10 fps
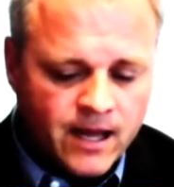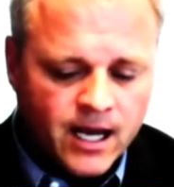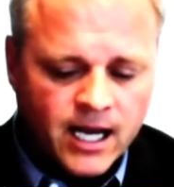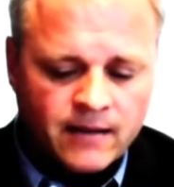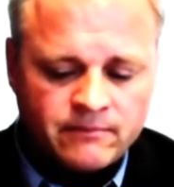
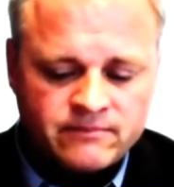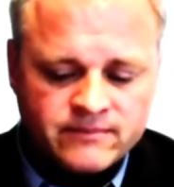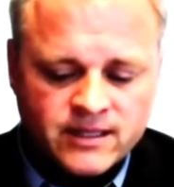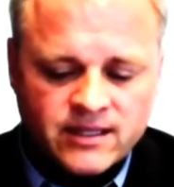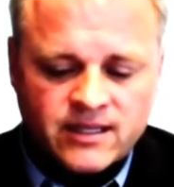
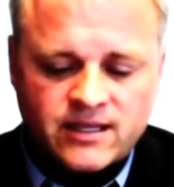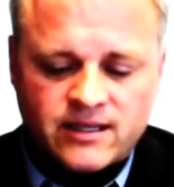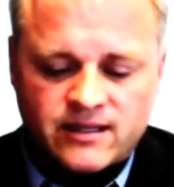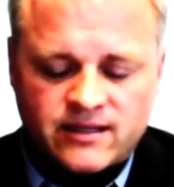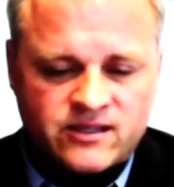
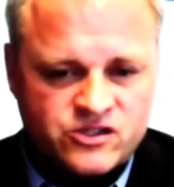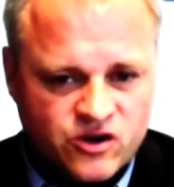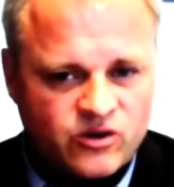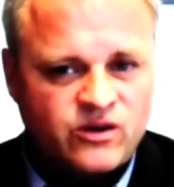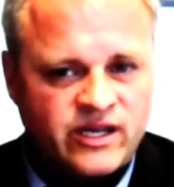it is
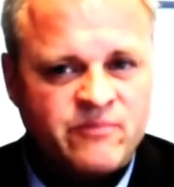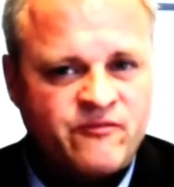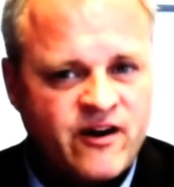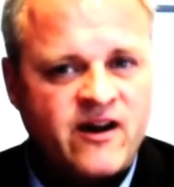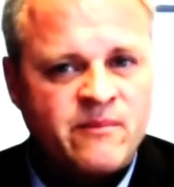
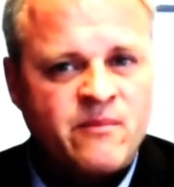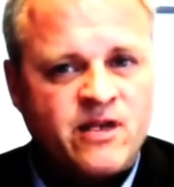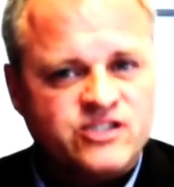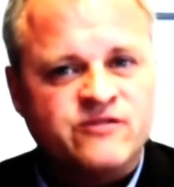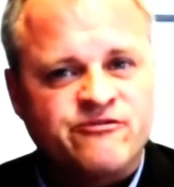certainly very
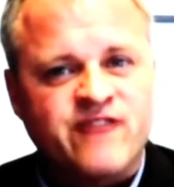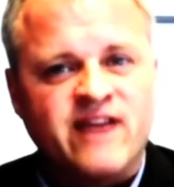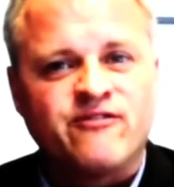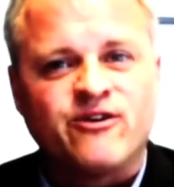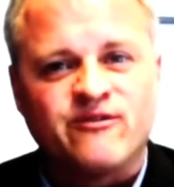much in
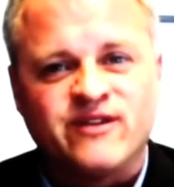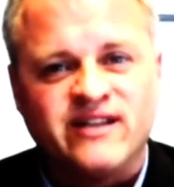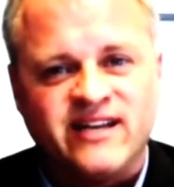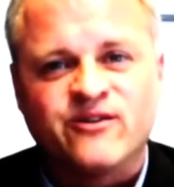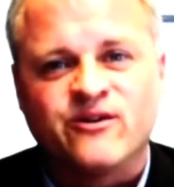favor of the
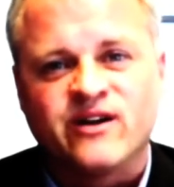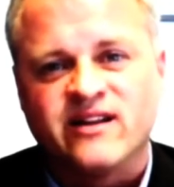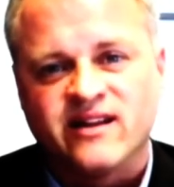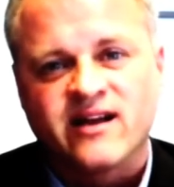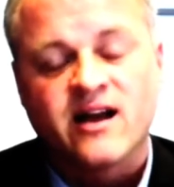dealer
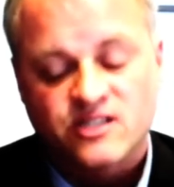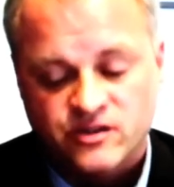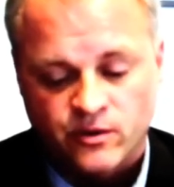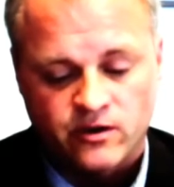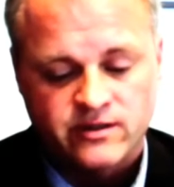and the
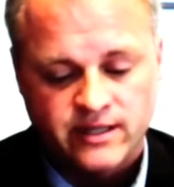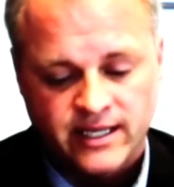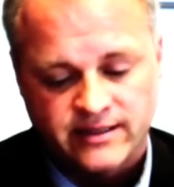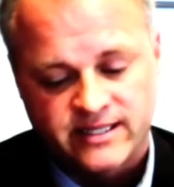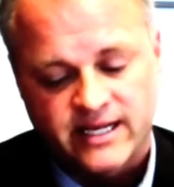customer
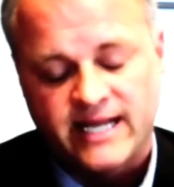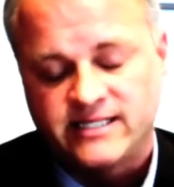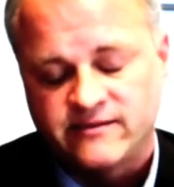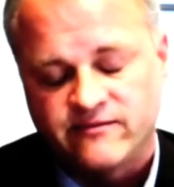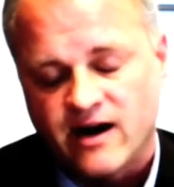in
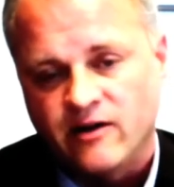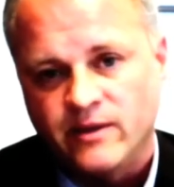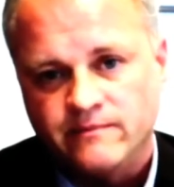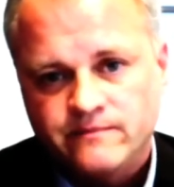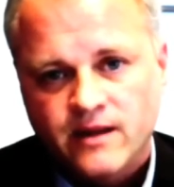today's
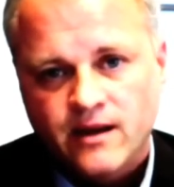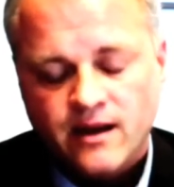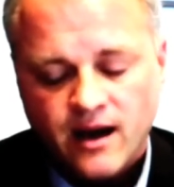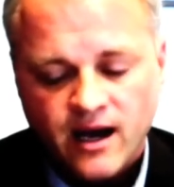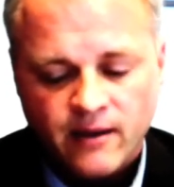environment.
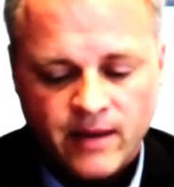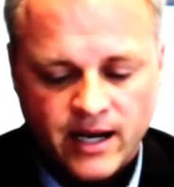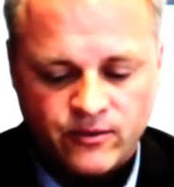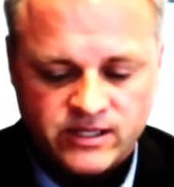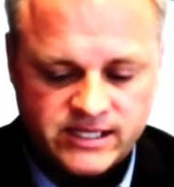
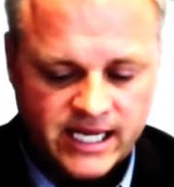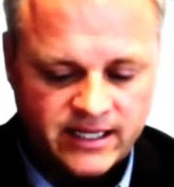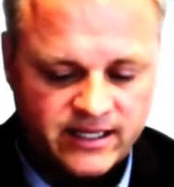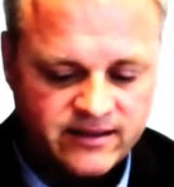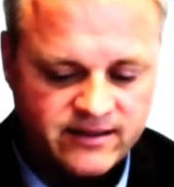I would
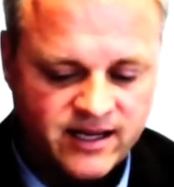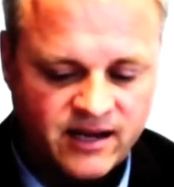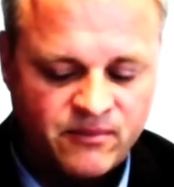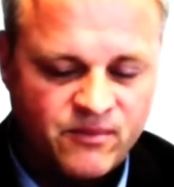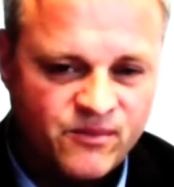say
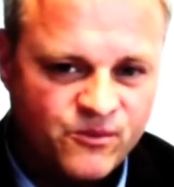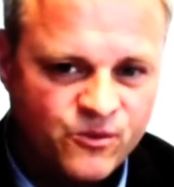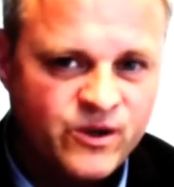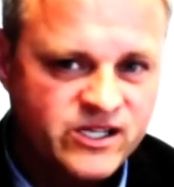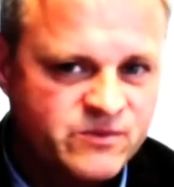that
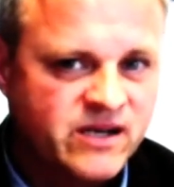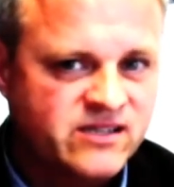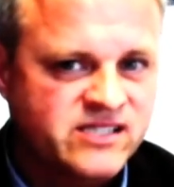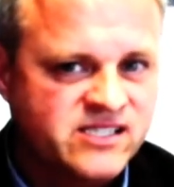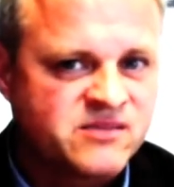we
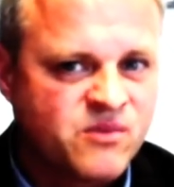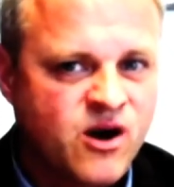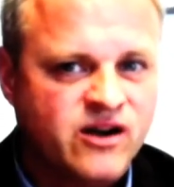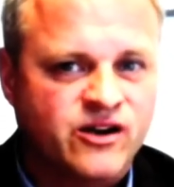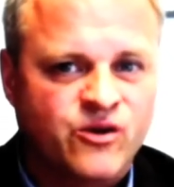expect to see some
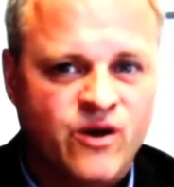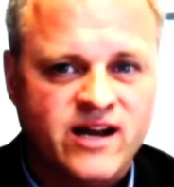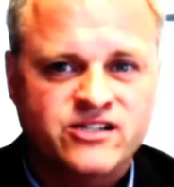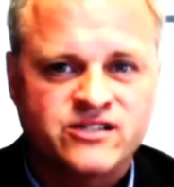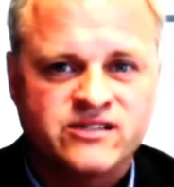market
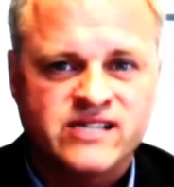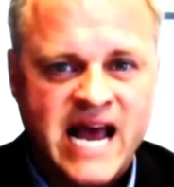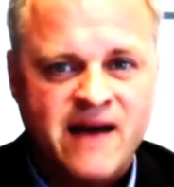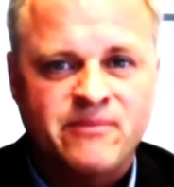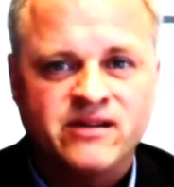corrections
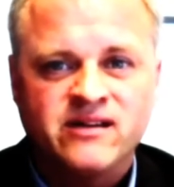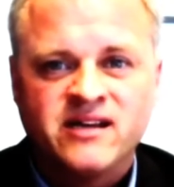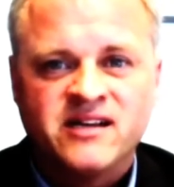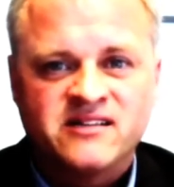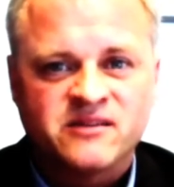happen
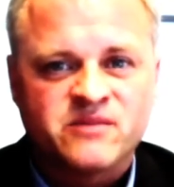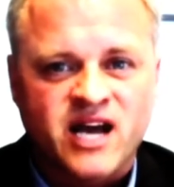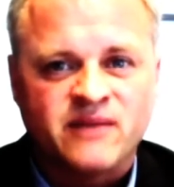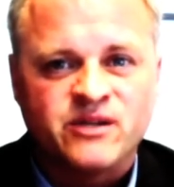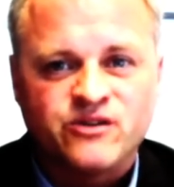
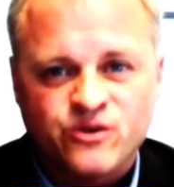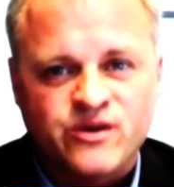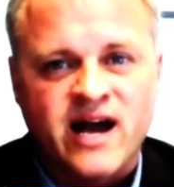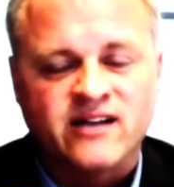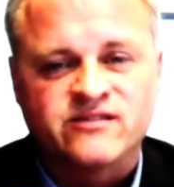sometime in
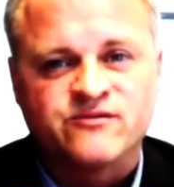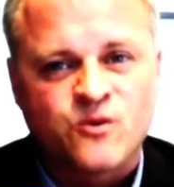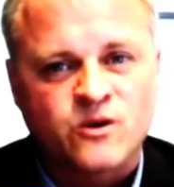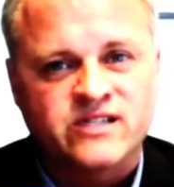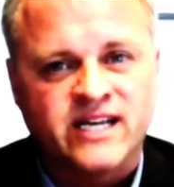
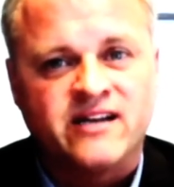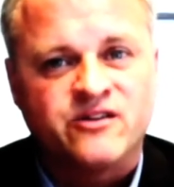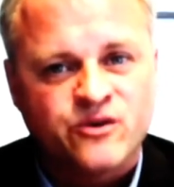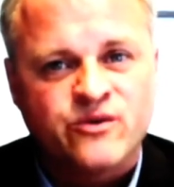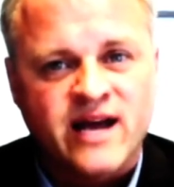2014
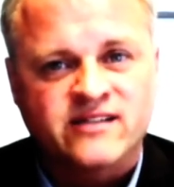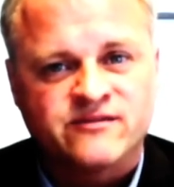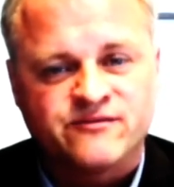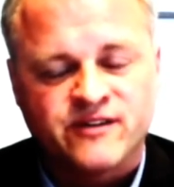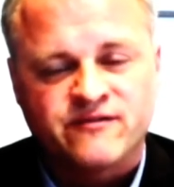and
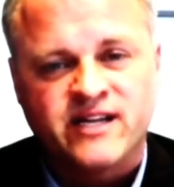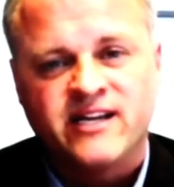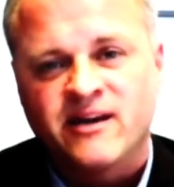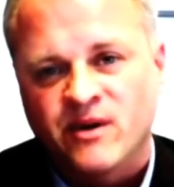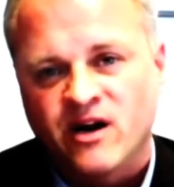
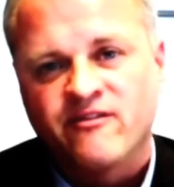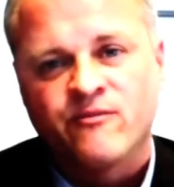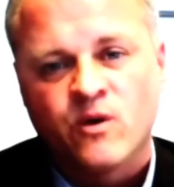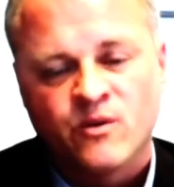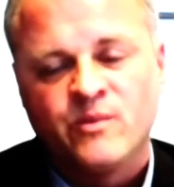2015, coming off
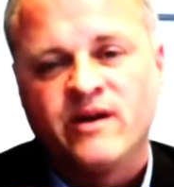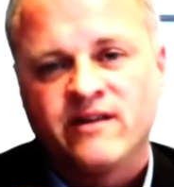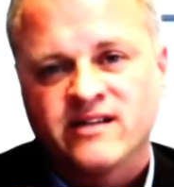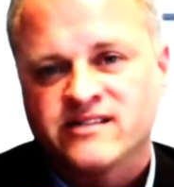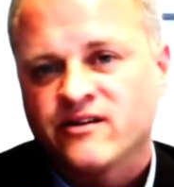of what would
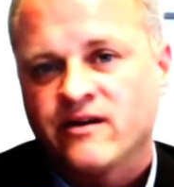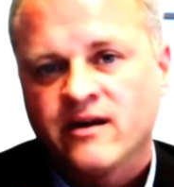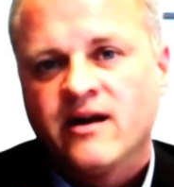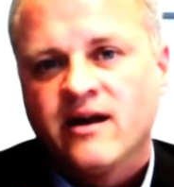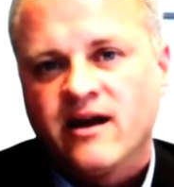be
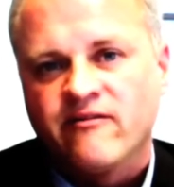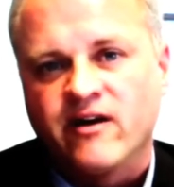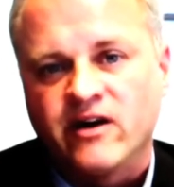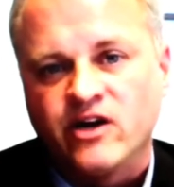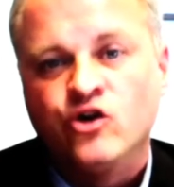considered a
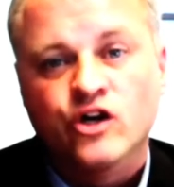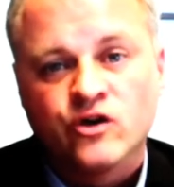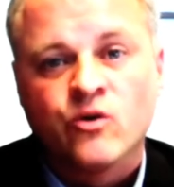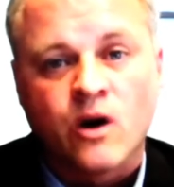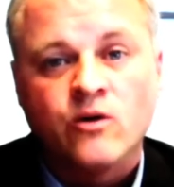very
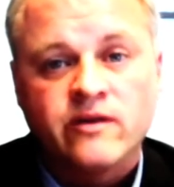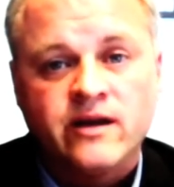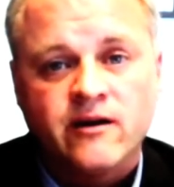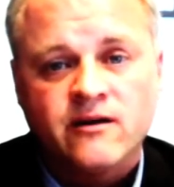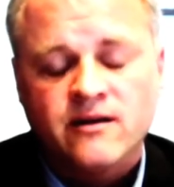good growth
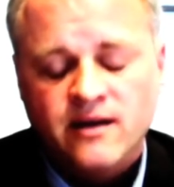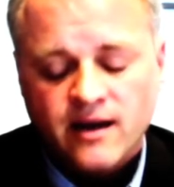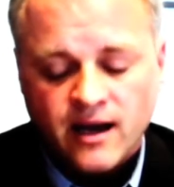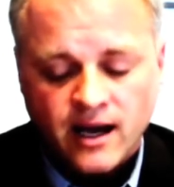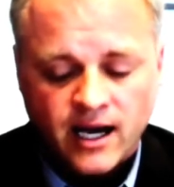year,
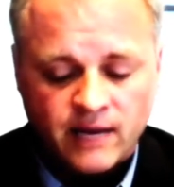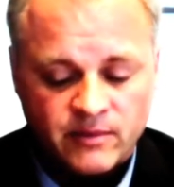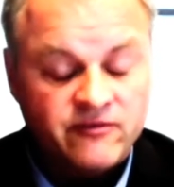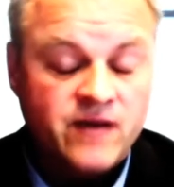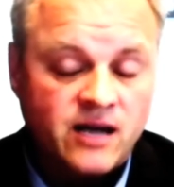
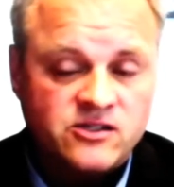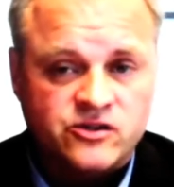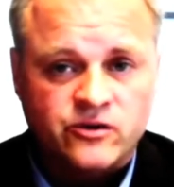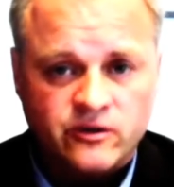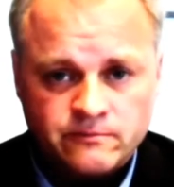if not
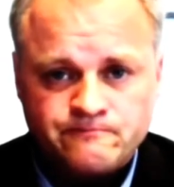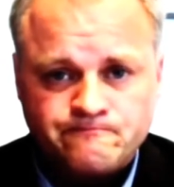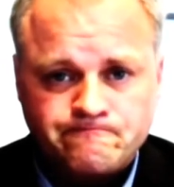sooner,